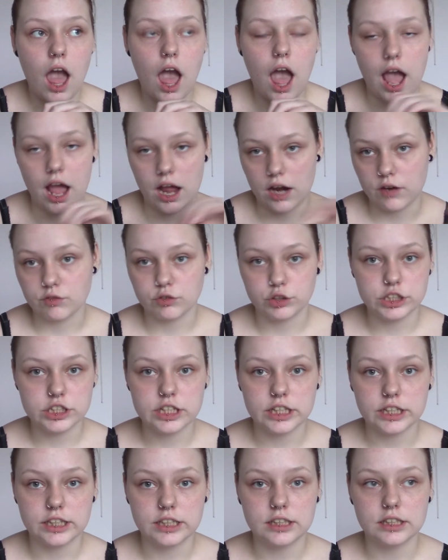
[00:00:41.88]

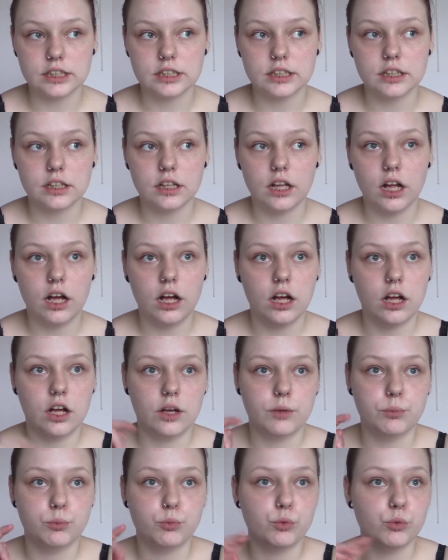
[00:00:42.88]
everything.
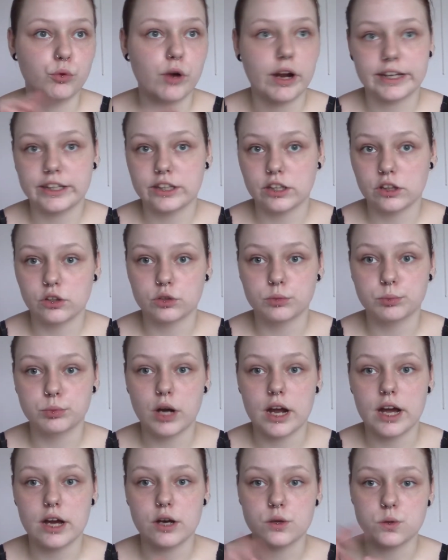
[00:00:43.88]
Regular
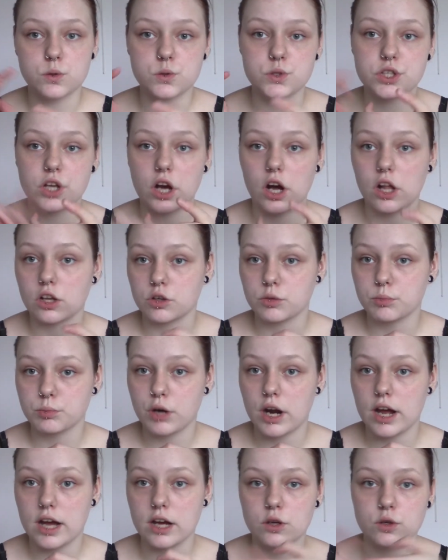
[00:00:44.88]
brows, color
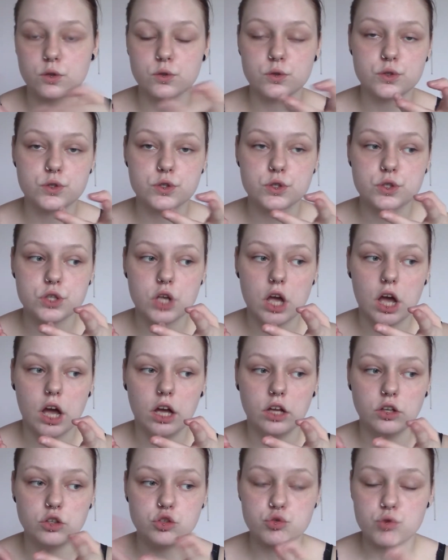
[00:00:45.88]
brows,
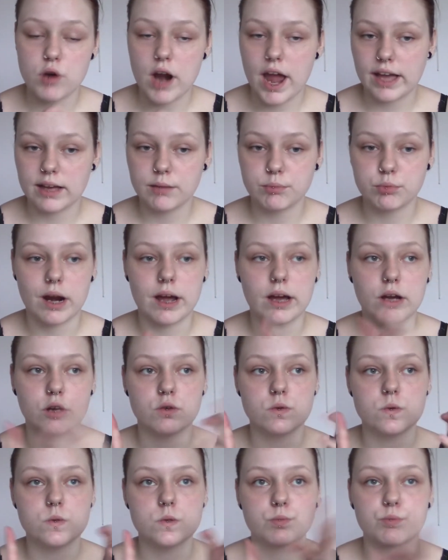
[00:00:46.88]
drag
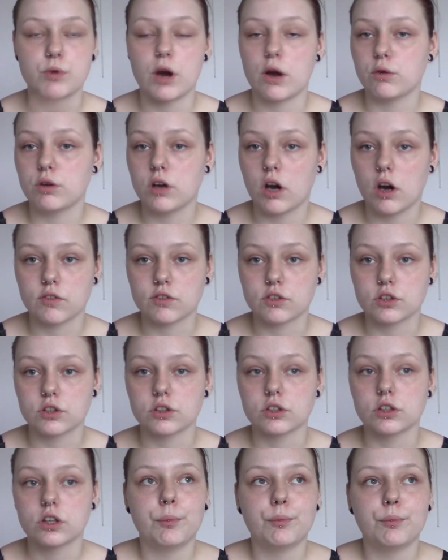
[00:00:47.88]
brows, brow
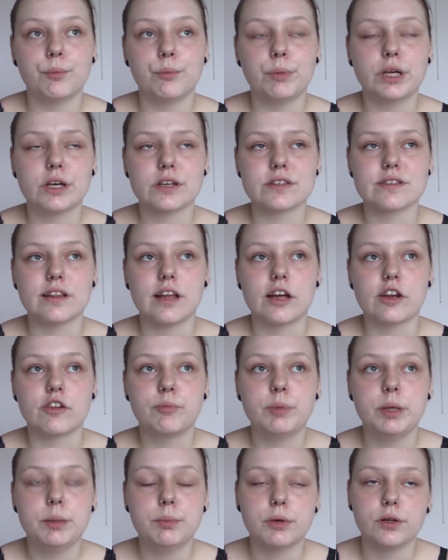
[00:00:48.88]
cover, because a lot of
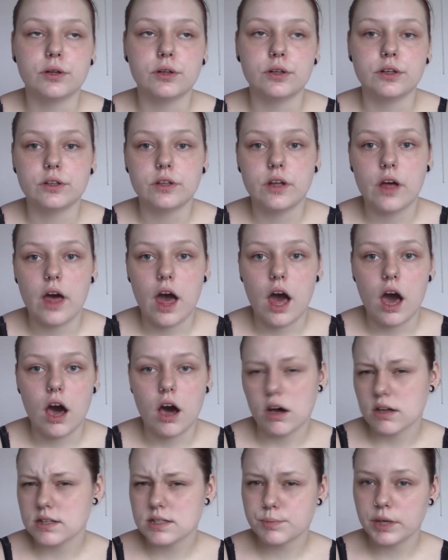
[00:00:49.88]
people
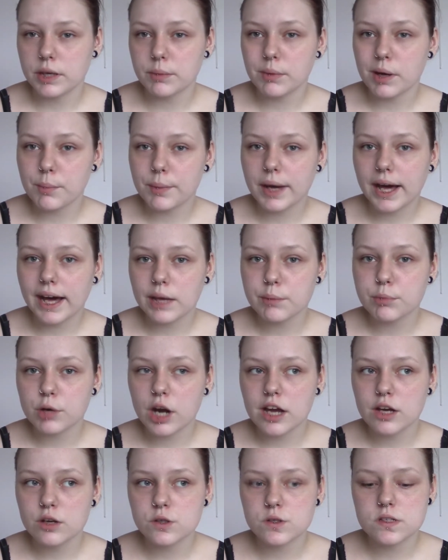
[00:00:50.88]
ask me about my
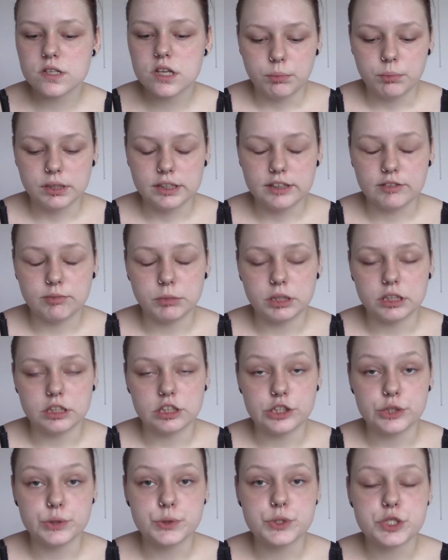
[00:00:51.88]
eyebrows. Believe me, they
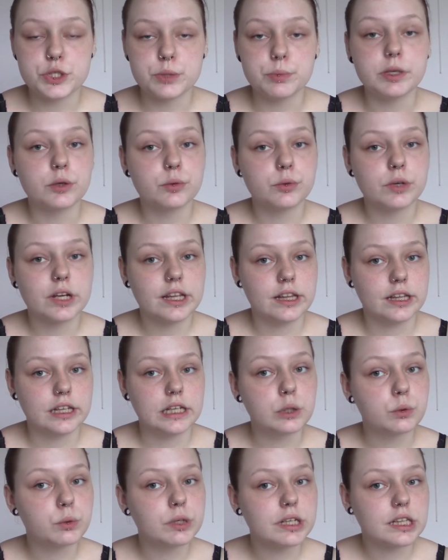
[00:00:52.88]
used to be
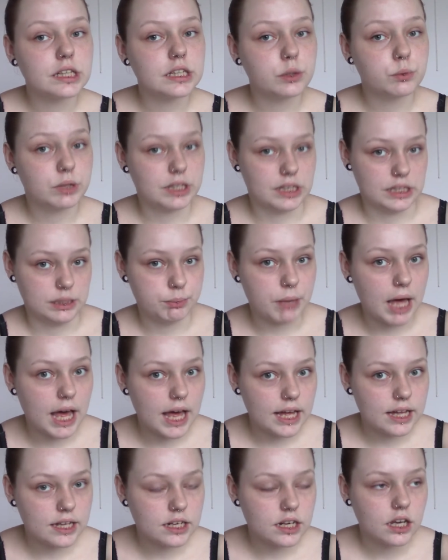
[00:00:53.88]
really
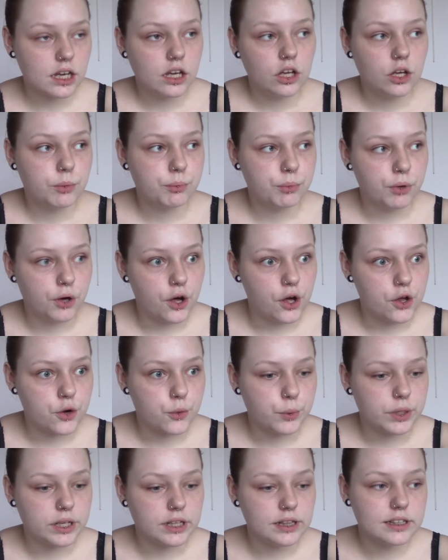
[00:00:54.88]
bad. But
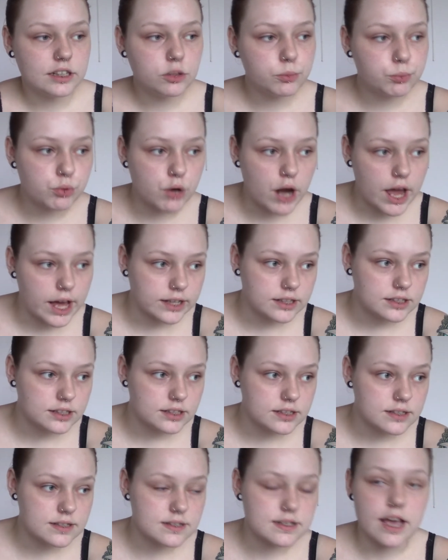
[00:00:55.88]
with a little
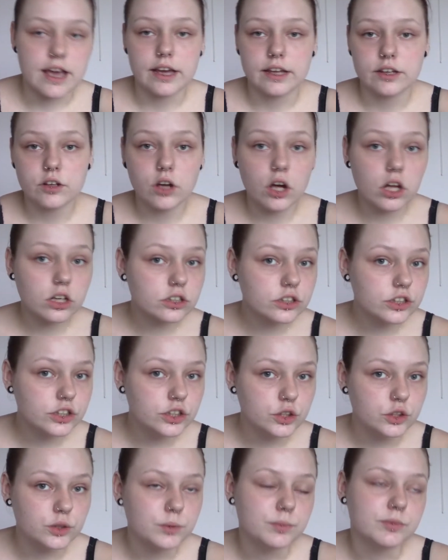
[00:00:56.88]
practice and other
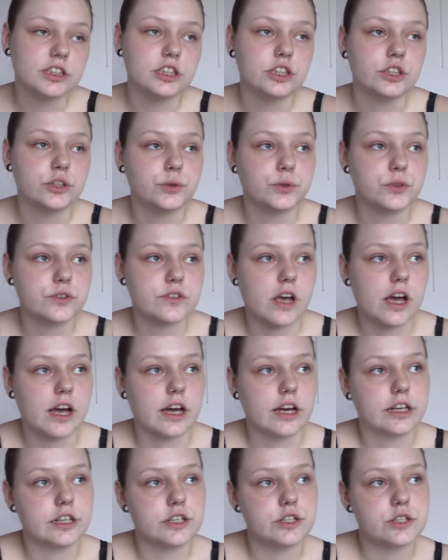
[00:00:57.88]
YouTube videos,
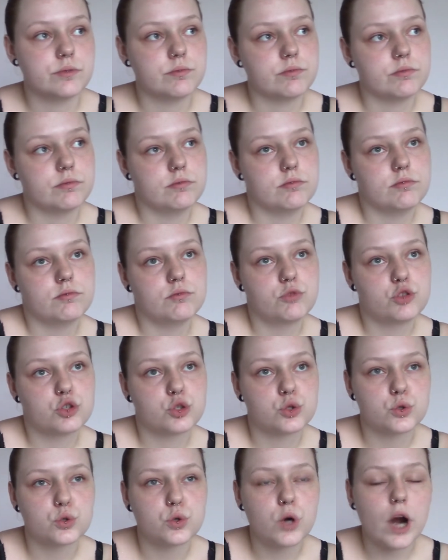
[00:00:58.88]
I
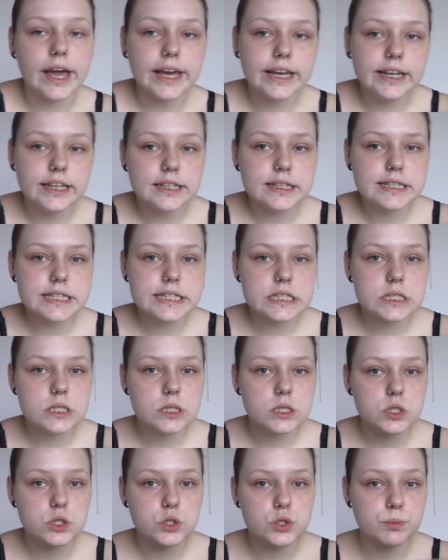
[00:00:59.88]
tried
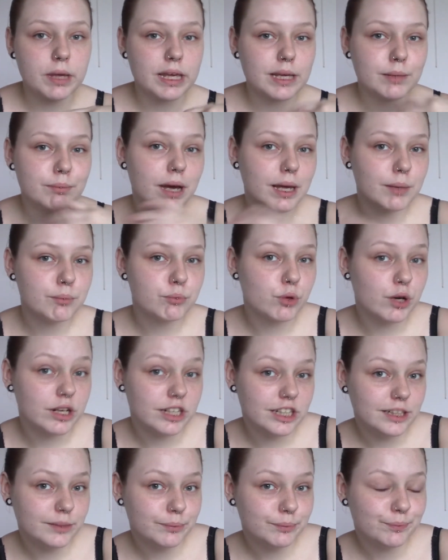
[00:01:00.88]
to make mine
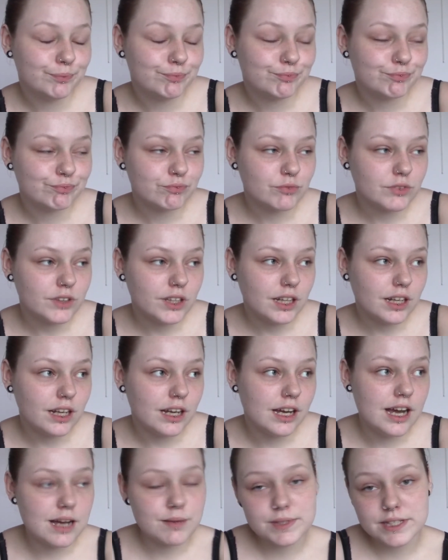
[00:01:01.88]
pretty.
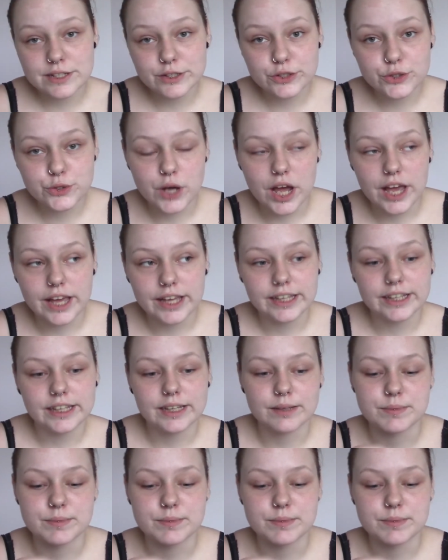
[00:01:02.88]
I'm still trying, I'm